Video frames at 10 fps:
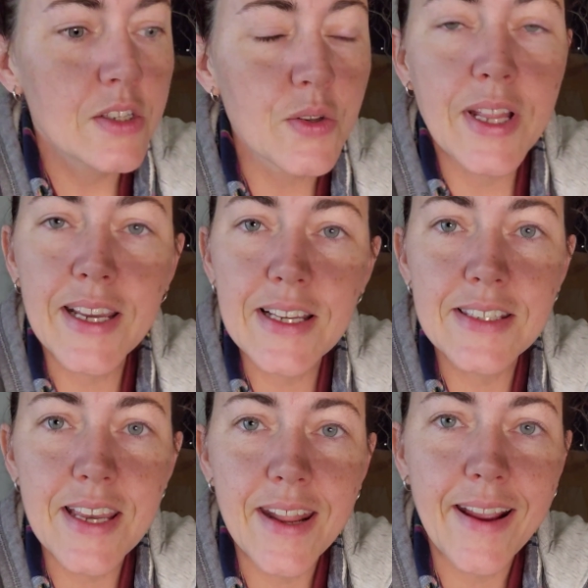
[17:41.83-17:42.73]
So like I
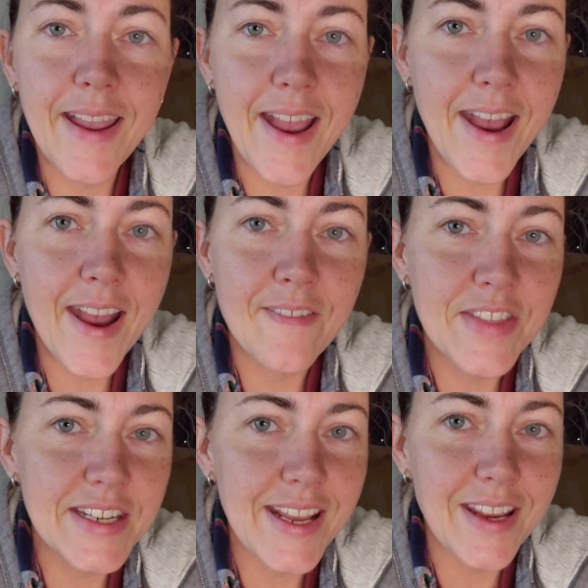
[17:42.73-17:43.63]
said, I have
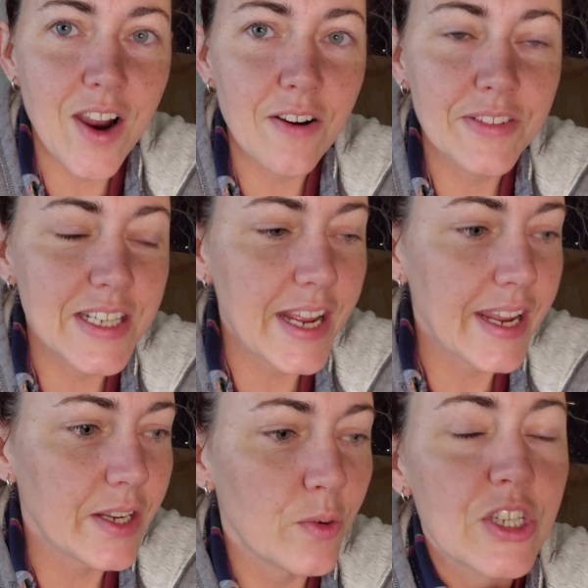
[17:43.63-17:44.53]
the day off
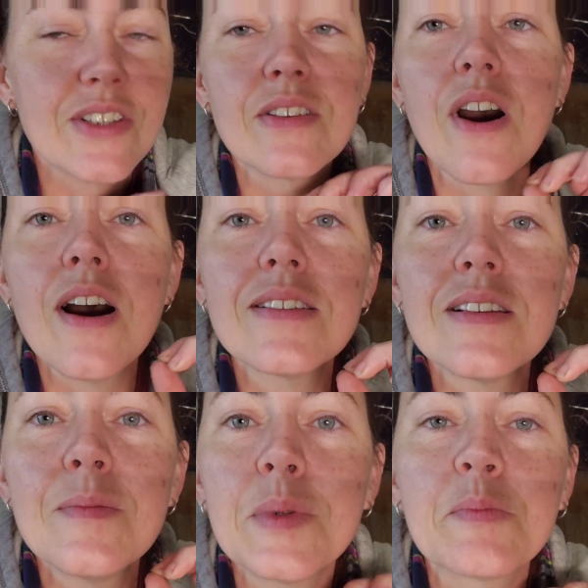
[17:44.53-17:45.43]
today, which is
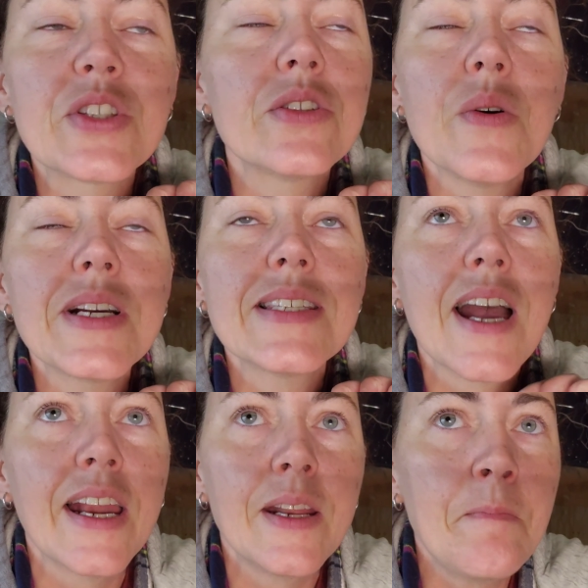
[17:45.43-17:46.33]
awesome. I'm so
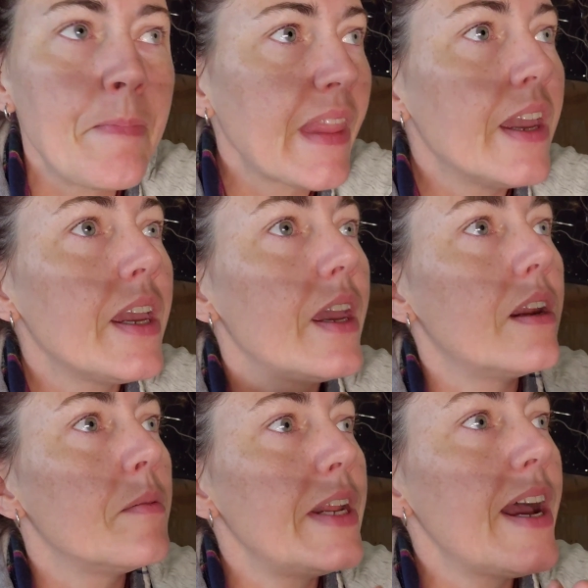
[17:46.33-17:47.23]
excited. And
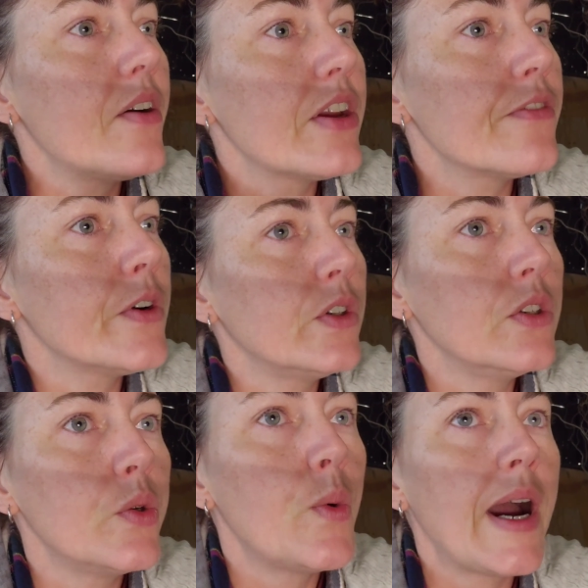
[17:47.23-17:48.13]
I've been out here for a
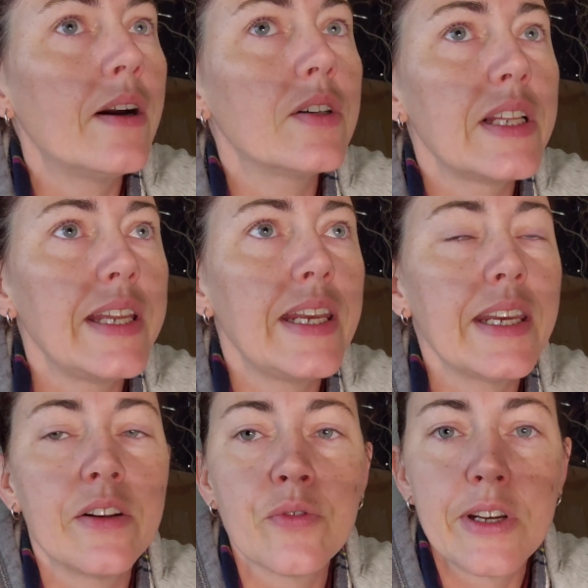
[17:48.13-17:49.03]
little while
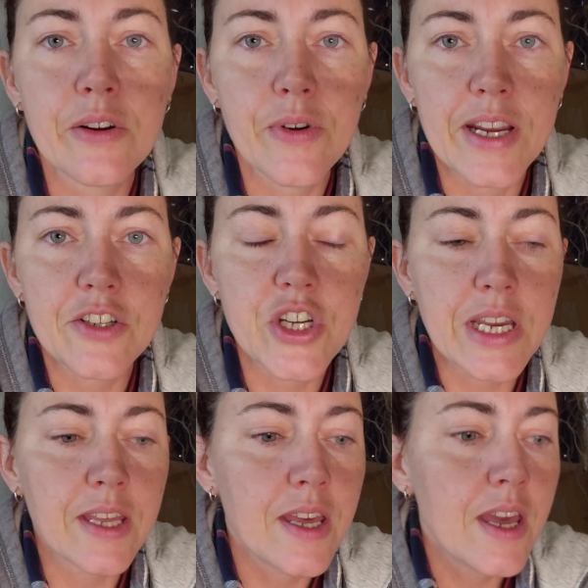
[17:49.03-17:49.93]
cleaning and
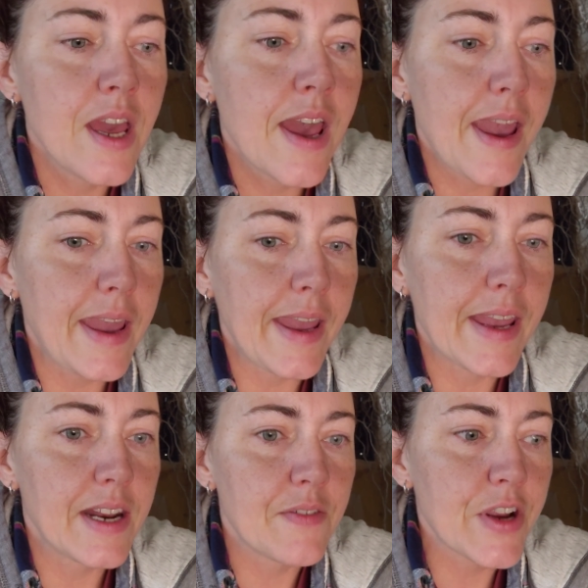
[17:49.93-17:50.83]
rearranging.
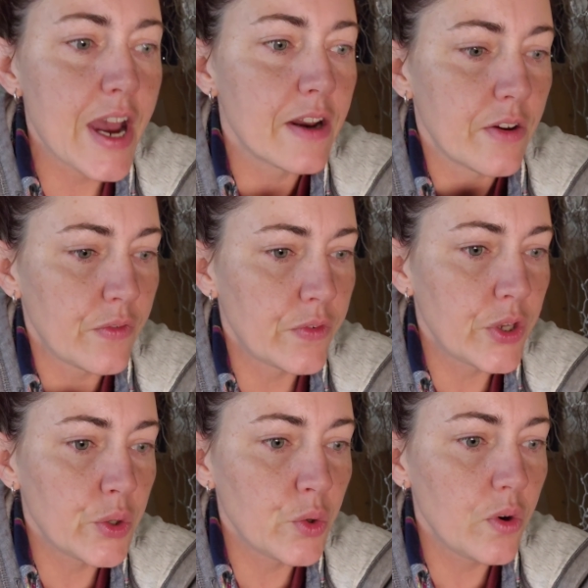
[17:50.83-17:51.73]
And I've got a
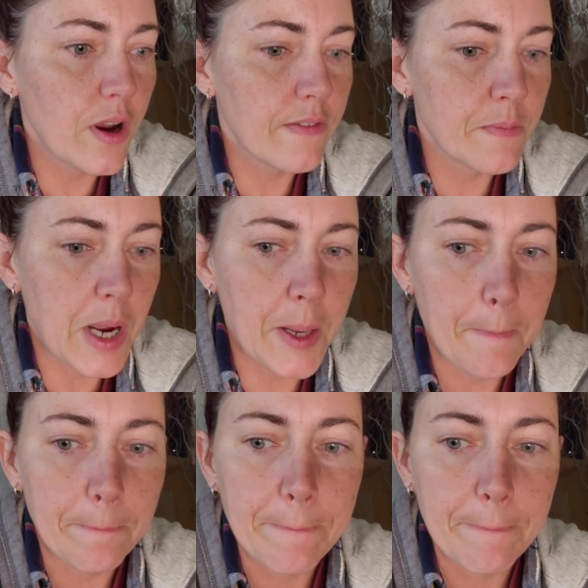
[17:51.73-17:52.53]
few of my